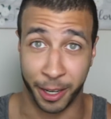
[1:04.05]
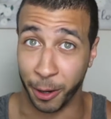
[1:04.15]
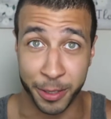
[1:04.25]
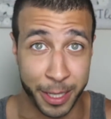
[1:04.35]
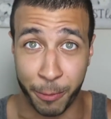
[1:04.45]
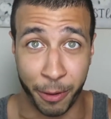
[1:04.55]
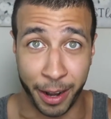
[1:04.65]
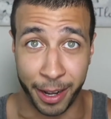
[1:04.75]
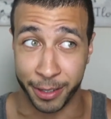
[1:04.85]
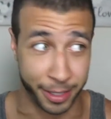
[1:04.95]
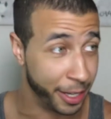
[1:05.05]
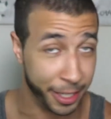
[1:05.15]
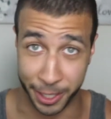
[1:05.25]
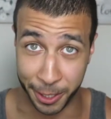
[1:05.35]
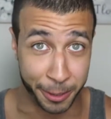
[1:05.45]
Go somewhere else.
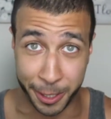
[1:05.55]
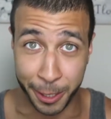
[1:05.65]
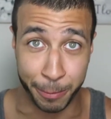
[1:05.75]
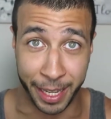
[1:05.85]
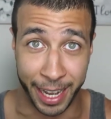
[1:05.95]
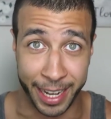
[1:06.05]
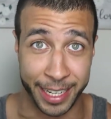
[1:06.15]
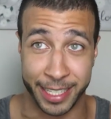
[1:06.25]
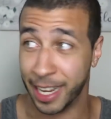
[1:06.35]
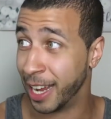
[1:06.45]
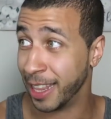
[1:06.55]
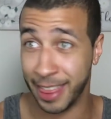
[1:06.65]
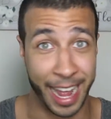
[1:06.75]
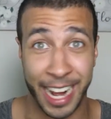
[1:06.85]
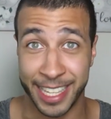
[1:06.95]
YouTube kids,
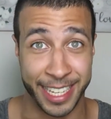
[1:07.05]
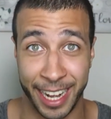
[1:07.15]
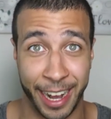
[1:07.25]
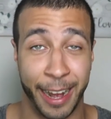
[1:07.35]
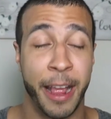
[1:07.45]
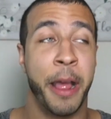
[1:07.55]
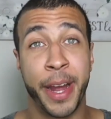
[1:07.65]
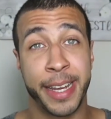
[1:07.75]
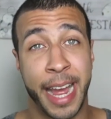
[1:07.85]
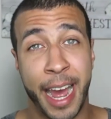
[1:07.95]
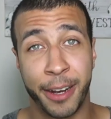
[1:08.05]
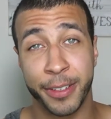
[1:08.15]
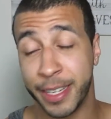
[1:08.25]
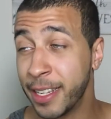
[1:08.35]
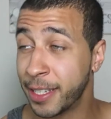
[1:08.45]
that's it. But now,
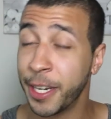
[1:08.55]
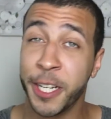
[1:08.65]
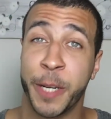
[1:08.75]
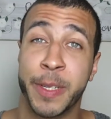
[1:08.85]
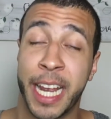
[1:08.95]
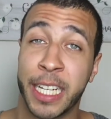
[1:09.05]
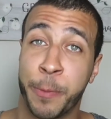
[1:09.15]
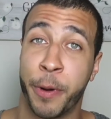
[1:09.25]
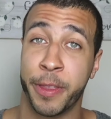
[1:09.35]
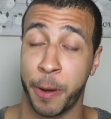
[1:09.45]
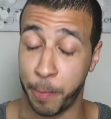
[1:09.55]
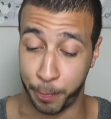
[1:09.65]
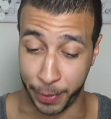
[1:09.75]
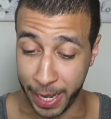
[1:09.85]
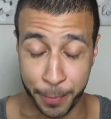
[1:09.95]
since YouTube has actually put their
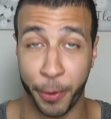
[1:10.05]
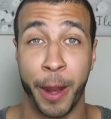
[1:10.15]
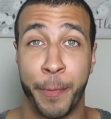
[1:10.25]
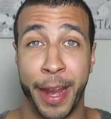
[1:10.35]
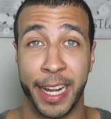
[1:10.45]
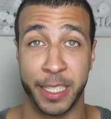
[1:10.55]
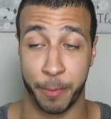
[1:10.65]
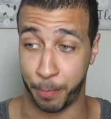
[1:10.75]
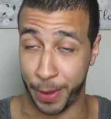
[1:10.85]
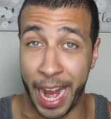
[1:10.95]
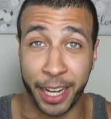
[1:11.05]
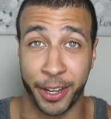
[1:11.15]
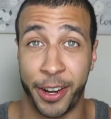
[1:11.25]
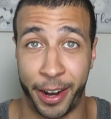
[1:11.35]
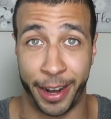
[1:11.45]
big boy pants back
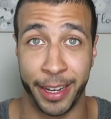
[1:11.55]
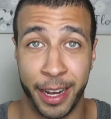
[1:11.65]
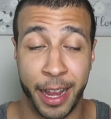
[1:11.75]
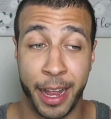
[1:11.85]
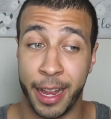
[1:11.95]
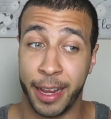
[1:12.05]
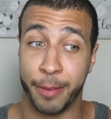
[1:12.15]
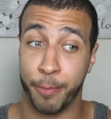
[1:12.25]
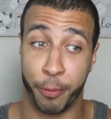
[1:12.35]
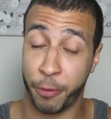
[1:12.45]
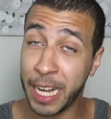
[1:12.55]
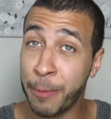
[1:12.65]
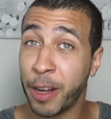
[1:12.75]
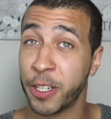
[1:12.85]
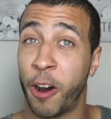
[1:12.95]
on,
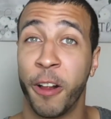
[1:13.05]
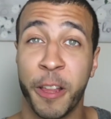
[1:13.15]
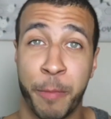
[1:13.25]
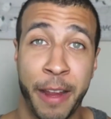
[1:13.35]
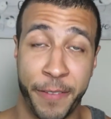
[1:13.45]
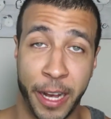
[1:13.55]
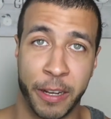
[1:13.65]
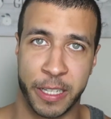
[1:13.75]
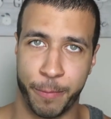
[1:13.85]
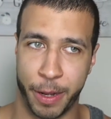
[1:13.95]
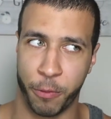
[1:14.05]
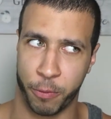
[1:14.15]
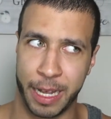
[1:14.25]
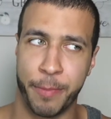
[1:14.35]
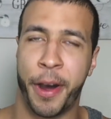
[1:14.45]
pretty much all of my videos have been
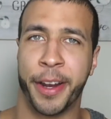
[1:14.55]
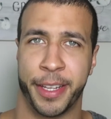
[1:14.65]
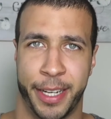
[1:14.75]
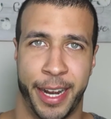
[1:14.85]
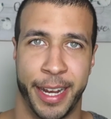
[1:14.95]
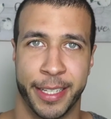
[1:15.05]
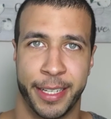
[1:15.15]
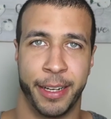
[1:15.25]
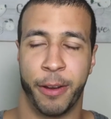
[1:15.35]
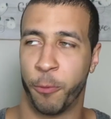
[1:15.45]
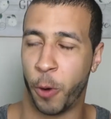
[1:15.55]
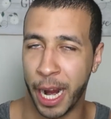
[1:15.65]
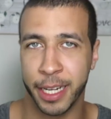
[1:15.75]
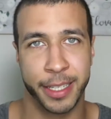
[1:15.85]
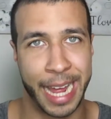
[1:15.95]
remonetized.
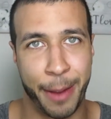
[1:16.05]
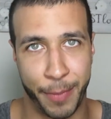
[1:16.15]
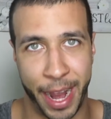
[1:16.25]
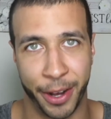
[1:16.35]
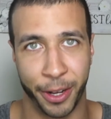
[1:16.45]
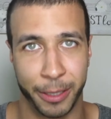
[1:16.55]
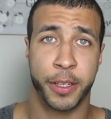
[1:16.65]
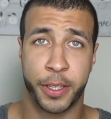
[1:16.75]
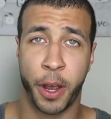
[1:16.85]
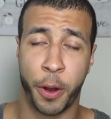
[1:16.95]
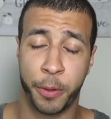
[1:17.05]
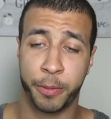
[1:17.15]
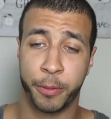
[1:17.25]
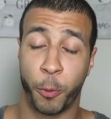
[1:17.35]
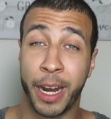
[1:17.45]
Why does that matter? So,
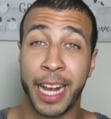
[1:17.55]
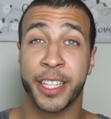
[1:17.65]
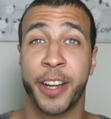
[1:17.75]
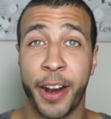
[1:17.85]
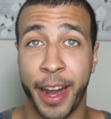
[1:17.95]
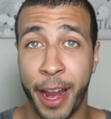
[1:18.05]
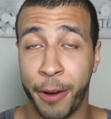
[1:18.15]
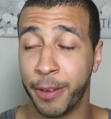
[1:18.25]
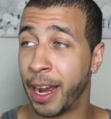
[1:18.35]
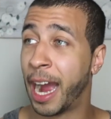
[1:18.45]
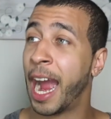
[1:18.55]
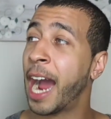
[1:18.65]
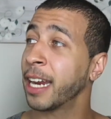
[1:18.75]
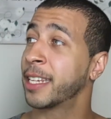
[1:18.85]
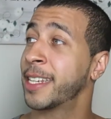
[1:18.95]
when I started out, I
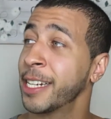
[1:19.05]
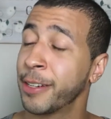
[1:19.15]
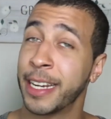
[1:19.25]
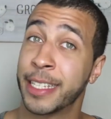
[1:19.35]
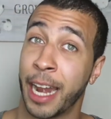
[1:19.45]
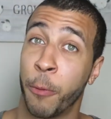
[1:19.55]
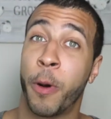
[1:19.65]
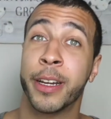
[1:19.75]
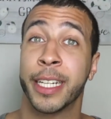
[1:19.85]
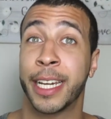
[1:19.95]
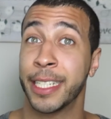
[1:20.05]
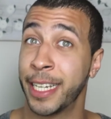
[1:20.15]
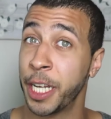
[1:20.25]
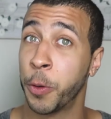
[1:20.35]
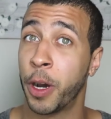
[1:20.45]
had a series that I wanted to
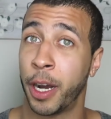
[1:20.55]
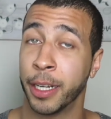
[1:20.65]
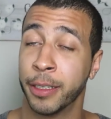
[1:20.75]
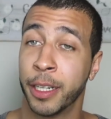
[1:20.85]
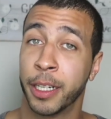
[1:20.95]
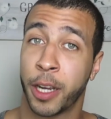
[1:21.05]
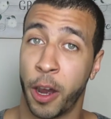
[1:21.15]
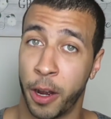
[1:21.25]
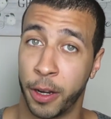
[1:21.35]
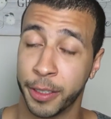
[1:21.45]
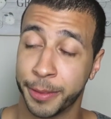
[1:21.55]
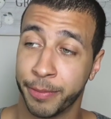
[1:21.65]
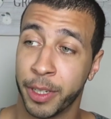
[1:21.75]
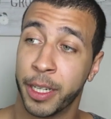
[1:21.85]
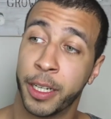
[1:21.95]
continue on called
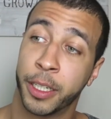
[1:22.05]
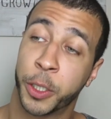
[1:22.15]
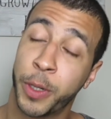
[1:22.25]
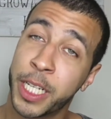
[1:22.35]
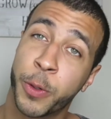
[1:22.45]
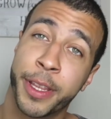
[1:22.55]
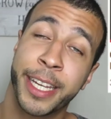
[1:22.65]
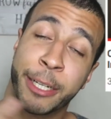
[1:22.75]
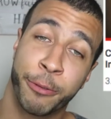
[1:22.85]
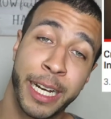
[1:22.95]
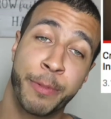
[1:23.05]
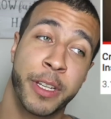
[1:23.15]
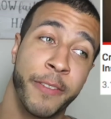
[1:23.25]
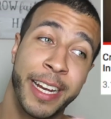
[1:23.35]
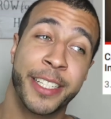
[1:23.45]
Cringeworthy
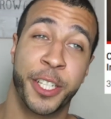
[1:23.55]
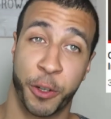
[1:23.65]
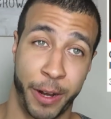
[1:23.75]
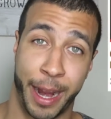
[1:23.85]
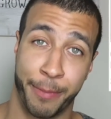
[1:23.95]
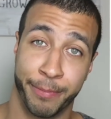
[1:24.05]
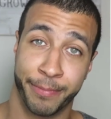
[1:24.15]
Creeps of Instagram.